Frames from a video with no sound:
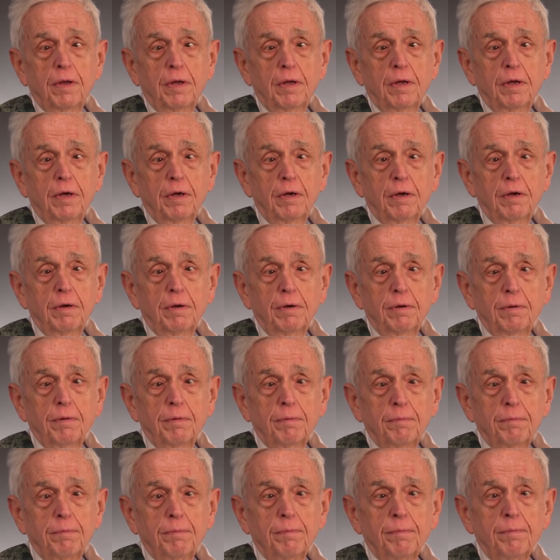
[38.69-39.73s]

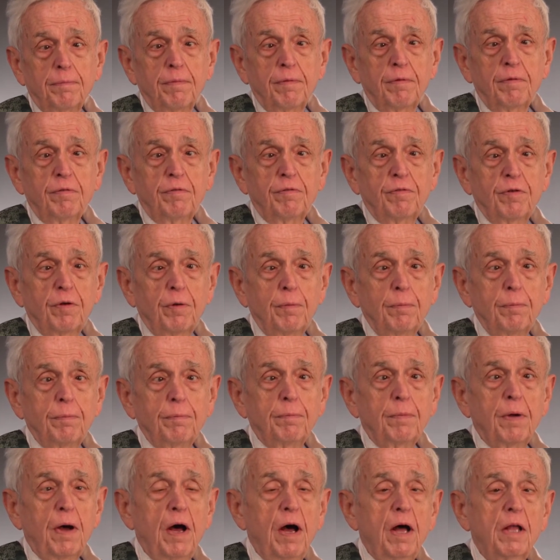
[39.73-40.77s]

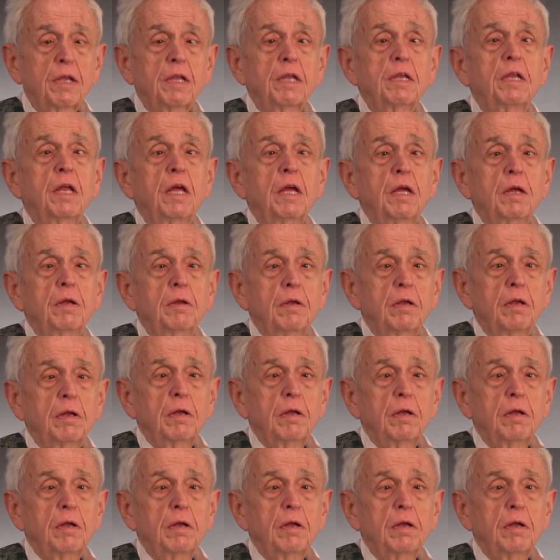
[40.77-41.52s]
from holiday